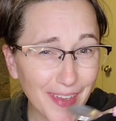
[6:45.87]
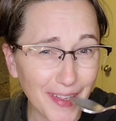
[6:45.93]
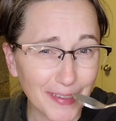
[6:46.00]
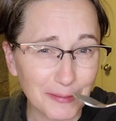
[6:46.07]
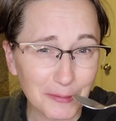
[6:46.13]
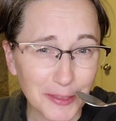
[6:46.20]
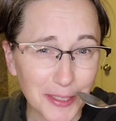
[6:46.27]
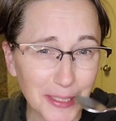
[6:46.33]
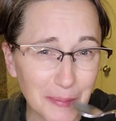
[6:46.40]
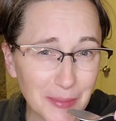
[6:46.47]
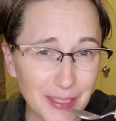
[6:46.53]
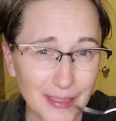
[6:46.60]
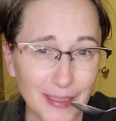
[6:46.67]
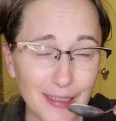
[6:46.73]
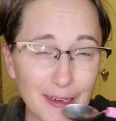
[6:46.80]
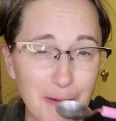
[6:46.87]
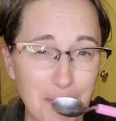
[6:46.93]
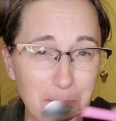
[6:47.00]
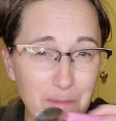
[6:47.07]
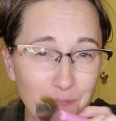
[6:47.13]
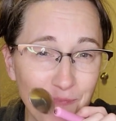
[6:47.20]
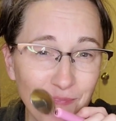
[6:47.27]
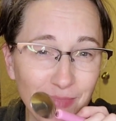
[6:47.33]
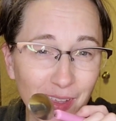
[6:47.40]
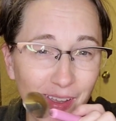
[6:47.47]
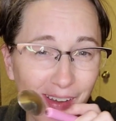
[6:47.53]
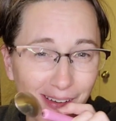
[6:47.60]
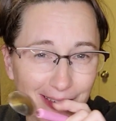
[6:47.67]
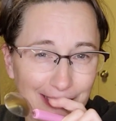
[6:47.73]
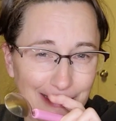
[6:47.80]
And for some reason,
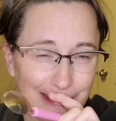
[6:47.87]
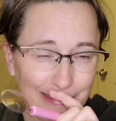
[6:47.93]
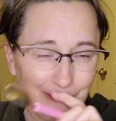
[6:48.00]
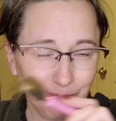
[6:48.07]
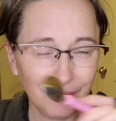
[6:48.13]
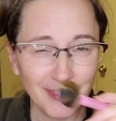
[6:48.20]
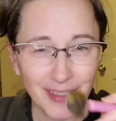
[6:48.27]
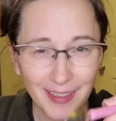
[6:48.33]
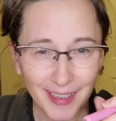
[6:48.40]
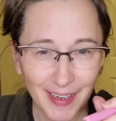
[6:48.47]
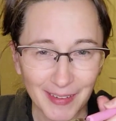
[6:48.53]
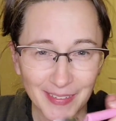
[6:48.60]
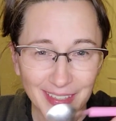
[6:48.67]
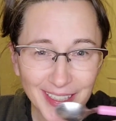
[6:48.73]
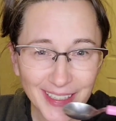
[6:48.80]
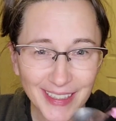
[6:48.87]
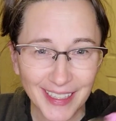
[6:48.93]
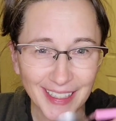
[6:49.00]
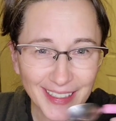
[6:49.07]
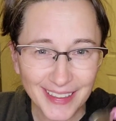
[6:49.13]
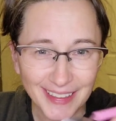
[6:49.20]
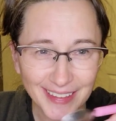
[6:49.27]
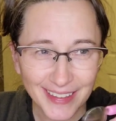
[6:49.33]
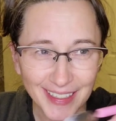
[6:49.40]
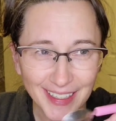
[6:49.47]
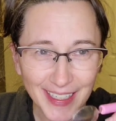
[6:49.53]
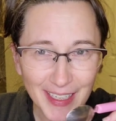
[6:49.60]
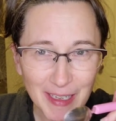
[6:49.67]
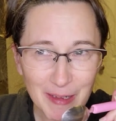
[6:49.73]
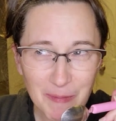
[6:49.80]
I really
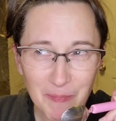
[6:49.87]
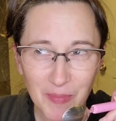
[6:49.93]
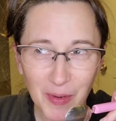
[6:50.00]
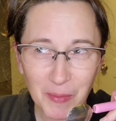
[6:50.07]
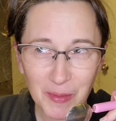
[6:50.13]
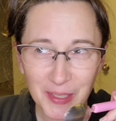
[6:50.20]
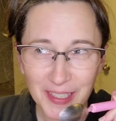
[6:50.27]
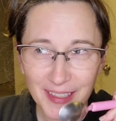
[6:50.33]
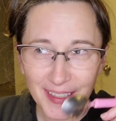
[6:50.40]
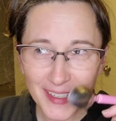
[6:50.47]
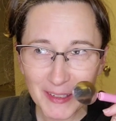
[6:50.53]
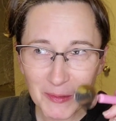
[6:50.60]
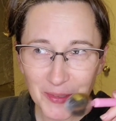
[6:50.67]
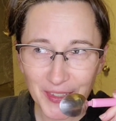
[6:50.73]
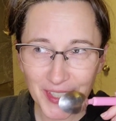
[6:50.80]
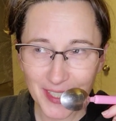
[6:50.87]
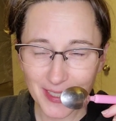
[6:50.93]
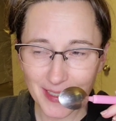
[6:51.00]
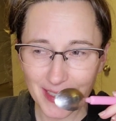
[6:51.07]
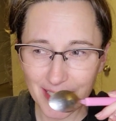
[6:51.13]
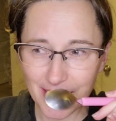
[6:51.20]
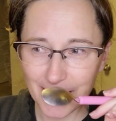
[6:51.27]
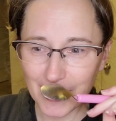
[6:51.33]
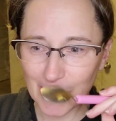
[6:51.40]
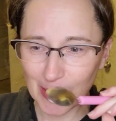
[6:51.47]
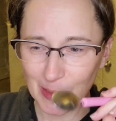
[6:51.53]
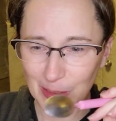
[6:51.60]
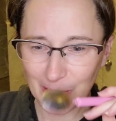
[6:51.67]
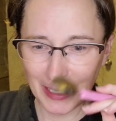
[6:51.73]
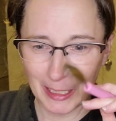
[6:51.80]
like when the seeds
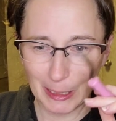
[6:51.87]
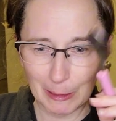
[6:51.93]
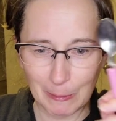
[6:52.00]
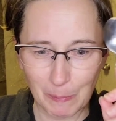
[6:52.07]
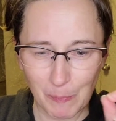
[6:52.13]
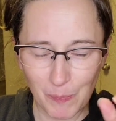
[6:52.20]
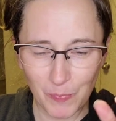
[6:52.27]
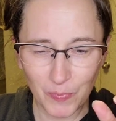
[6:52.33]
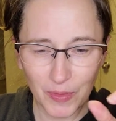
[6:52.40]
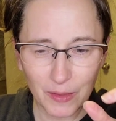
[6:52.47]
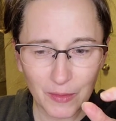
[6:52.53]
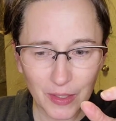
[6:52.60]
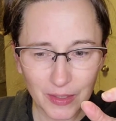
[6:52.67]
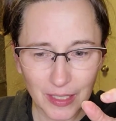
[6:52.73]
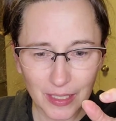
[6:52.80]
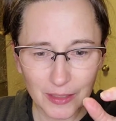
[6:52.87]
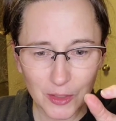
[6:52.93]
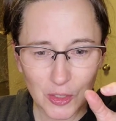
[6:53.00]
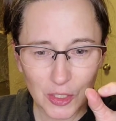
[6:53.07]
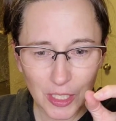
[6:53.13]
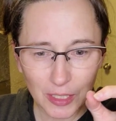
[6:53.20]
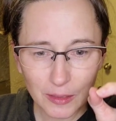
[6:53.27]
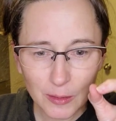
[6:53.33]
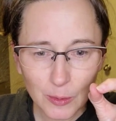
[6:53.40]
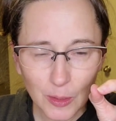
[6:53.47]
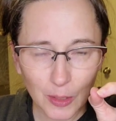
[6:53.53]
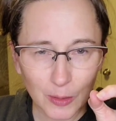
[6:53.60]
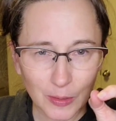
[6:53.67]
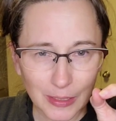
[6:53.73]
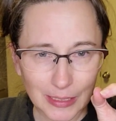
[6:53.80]
are like, they've got that gel
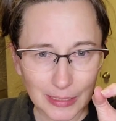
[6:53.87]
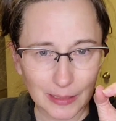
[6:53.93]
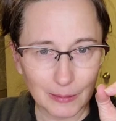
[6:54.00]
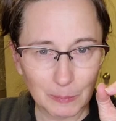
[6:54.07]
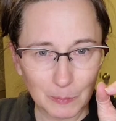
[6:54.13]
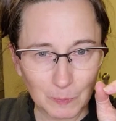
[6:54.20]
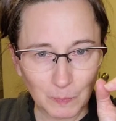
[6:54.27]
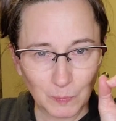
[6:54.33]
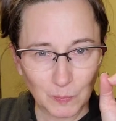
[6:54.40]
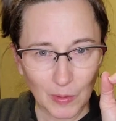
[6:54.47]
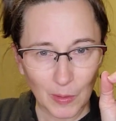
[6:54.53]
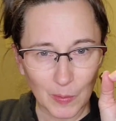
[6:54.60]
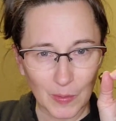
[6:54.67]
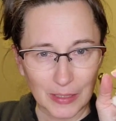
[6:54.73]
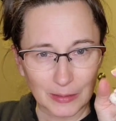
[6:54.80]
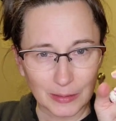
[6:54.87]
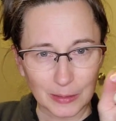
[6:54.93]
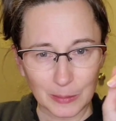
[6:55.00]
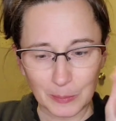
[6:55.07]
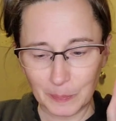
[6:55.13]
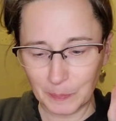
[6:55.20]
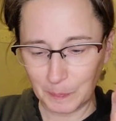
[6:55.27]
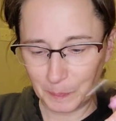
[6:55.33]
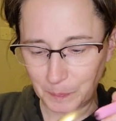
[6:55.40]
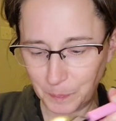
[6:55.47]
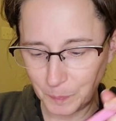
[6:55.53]
coating around them.